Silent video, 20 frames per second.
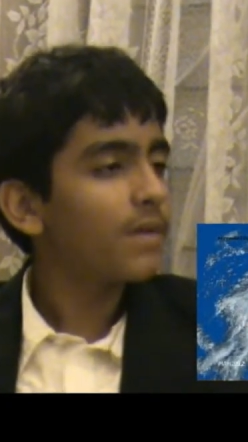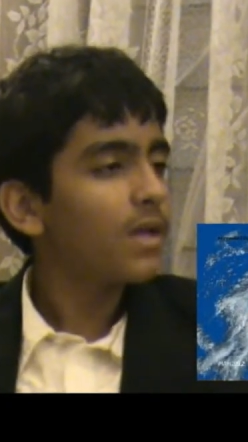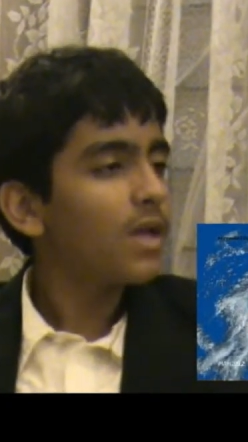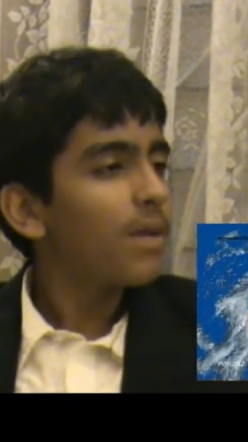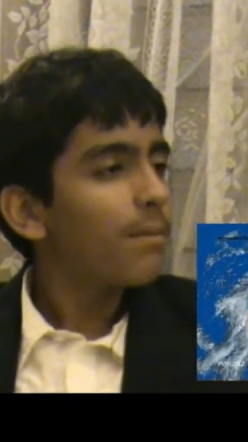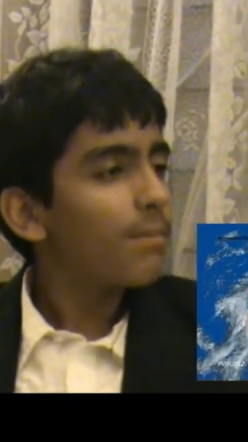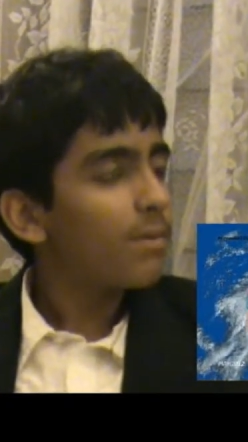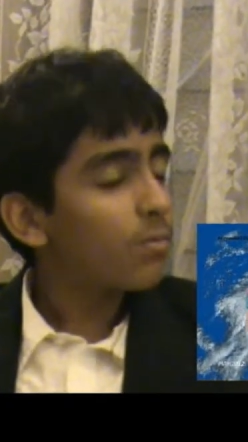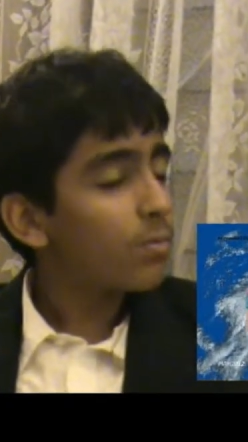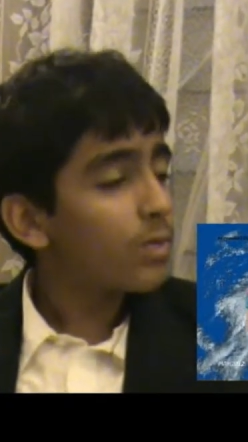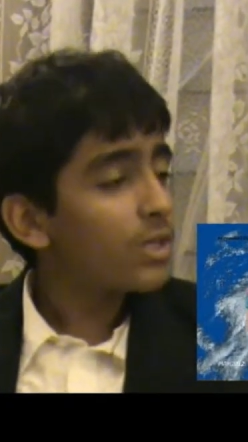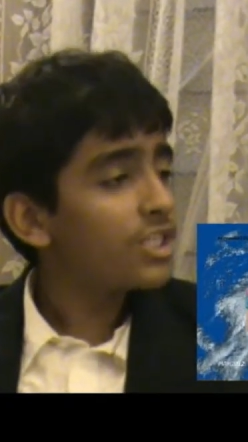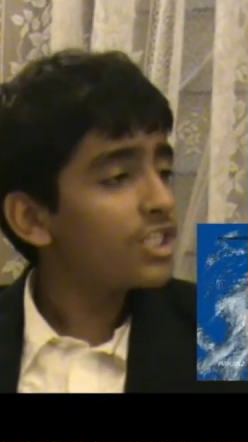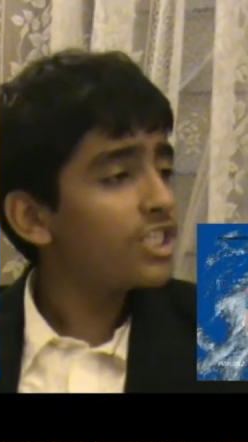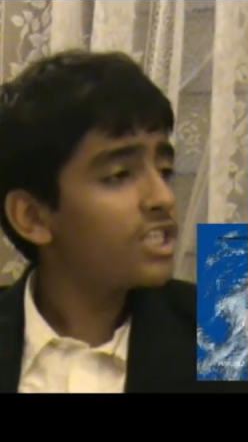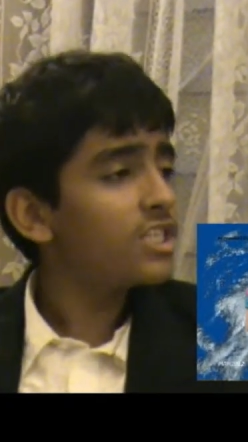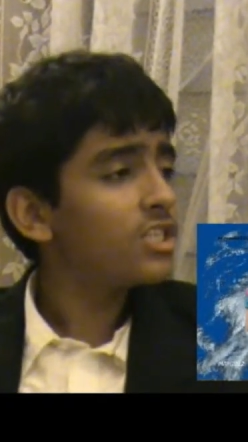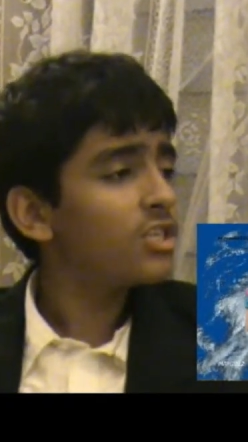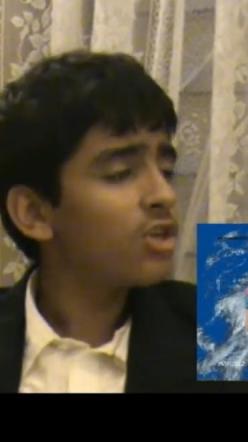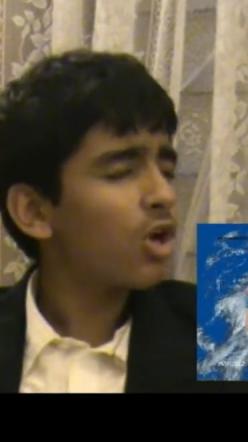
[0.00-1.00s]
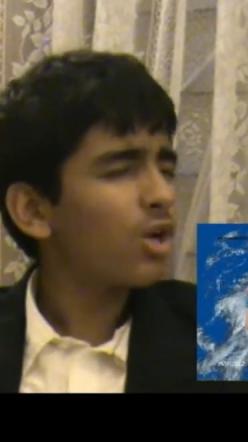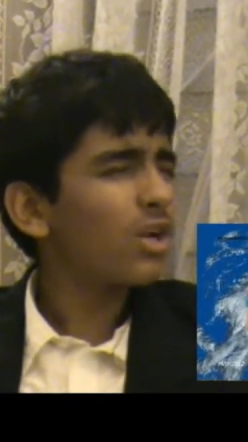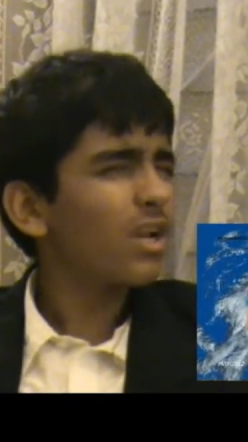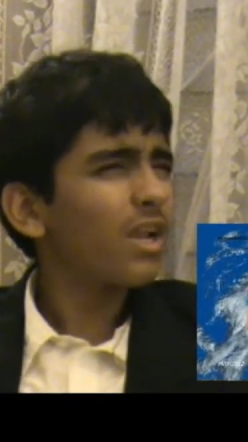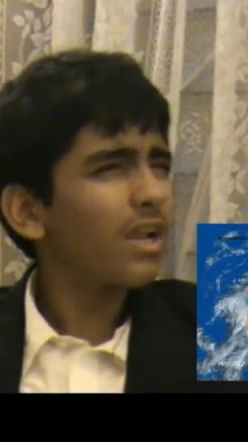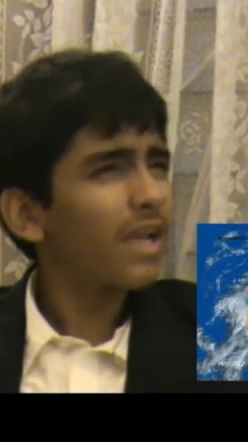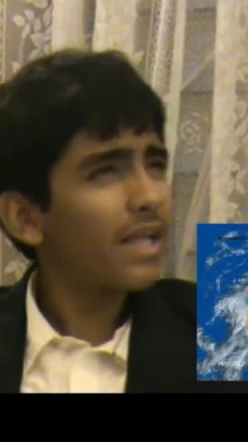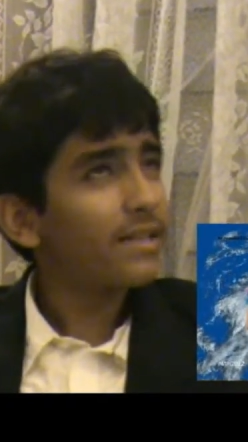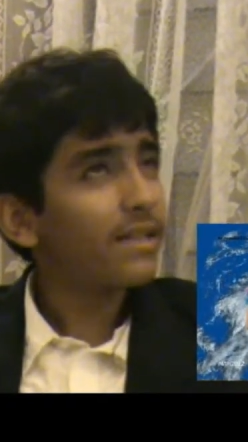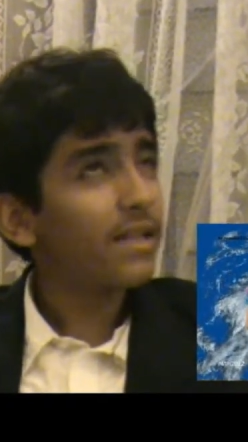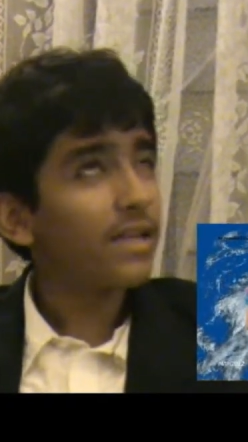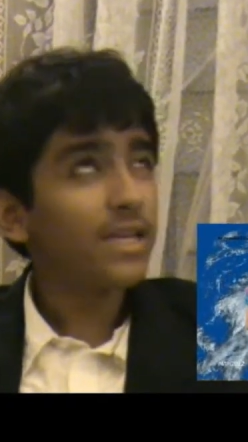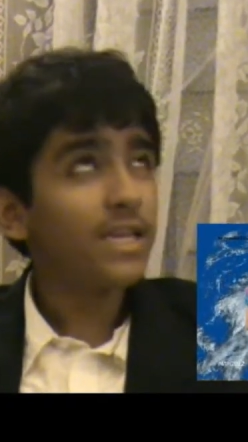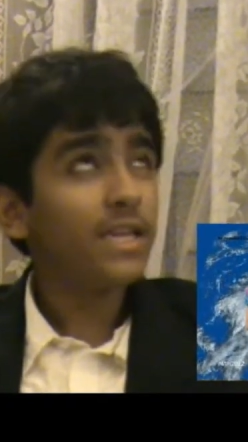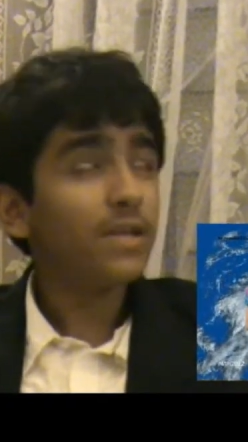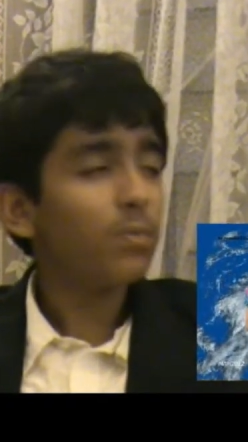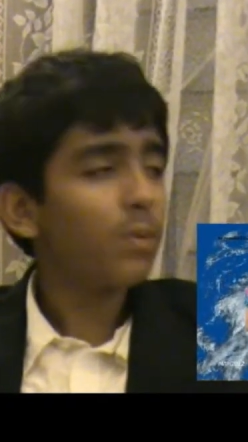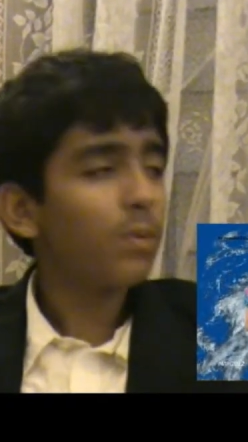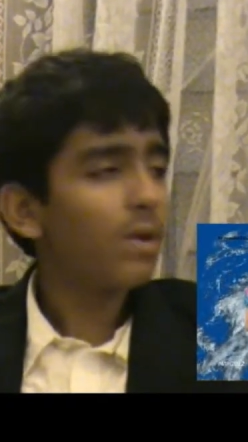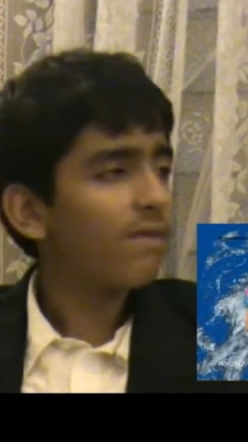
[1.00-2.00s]
But when she's not, like the heat
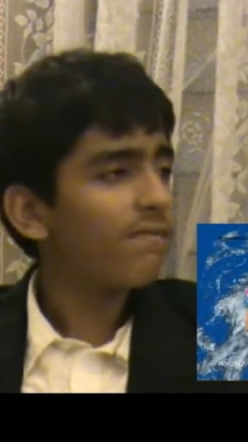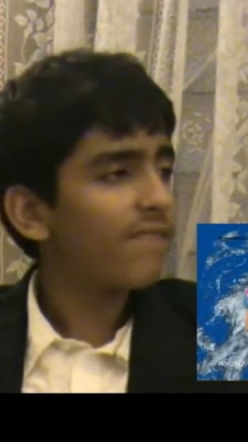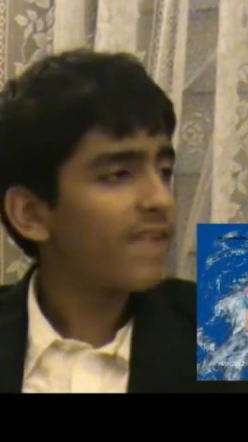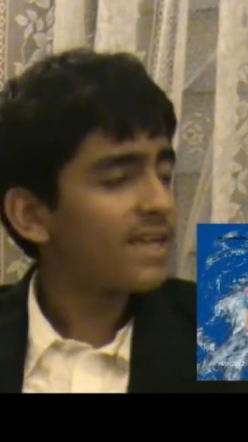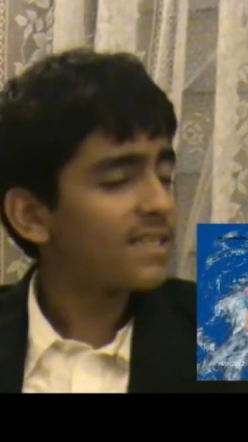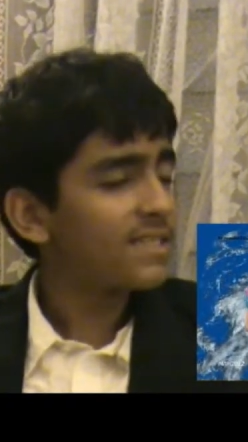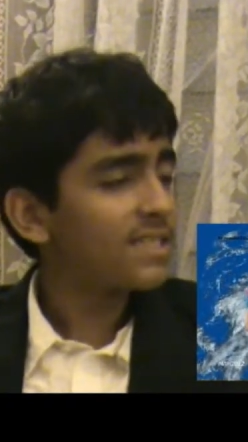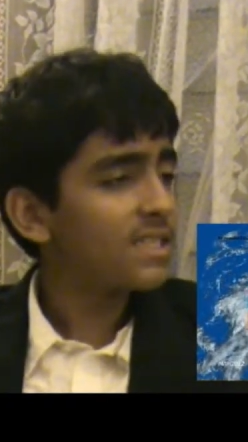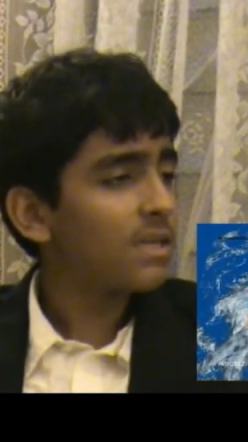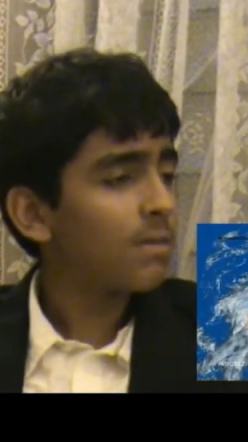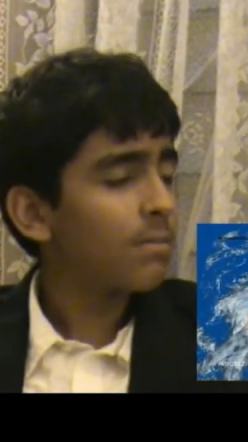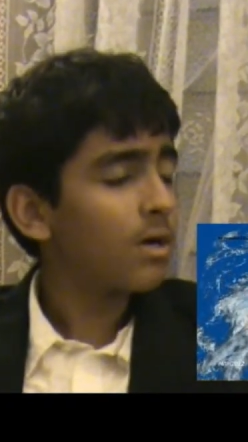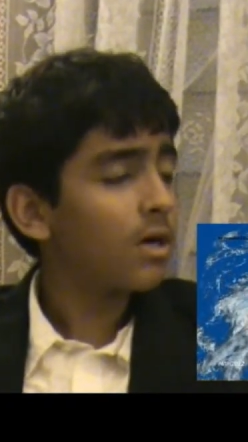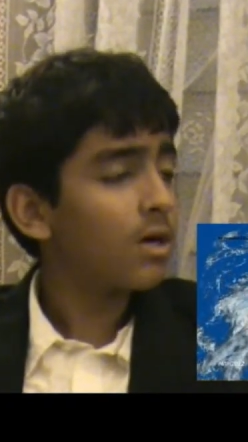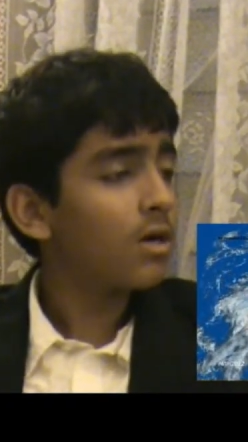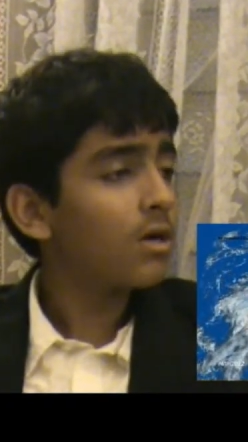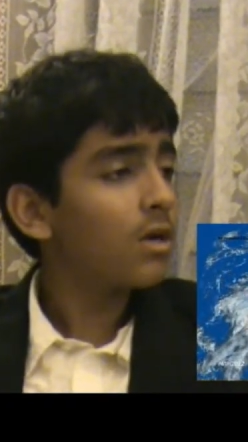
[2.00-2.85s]
wave last summer,